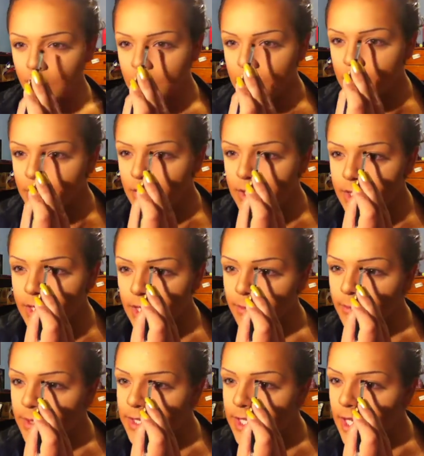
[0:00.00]
do the
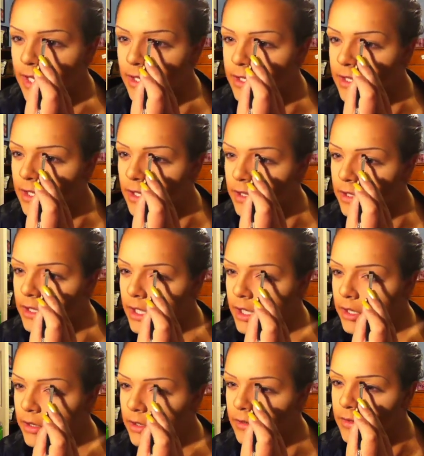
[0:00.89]
same exact on
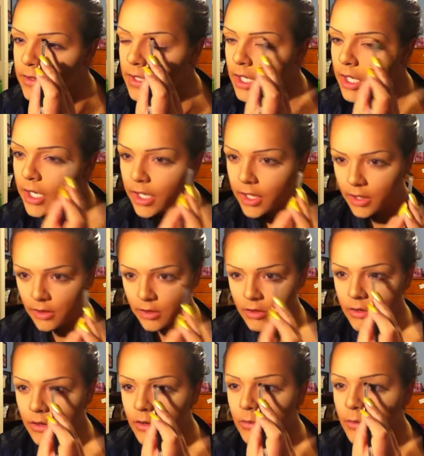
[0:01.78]
the other side. You
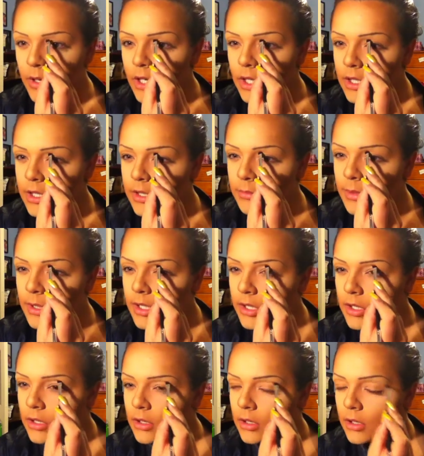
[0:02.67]
don't want it to
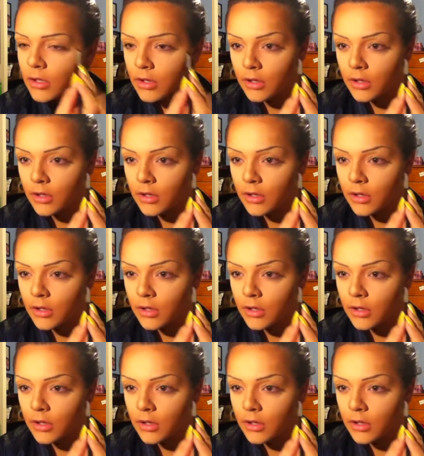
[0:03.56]
be